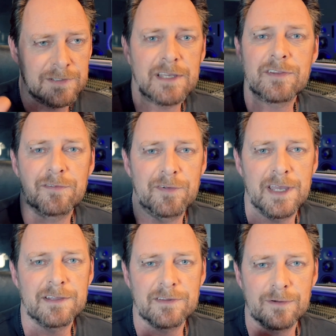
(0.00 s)
text
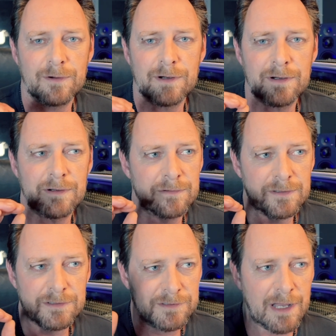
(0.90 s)
effects
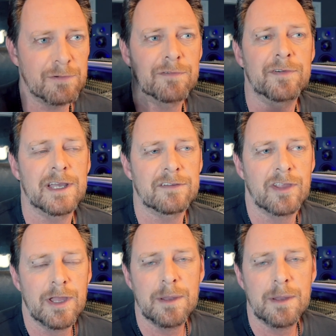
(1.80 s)
or sound effects.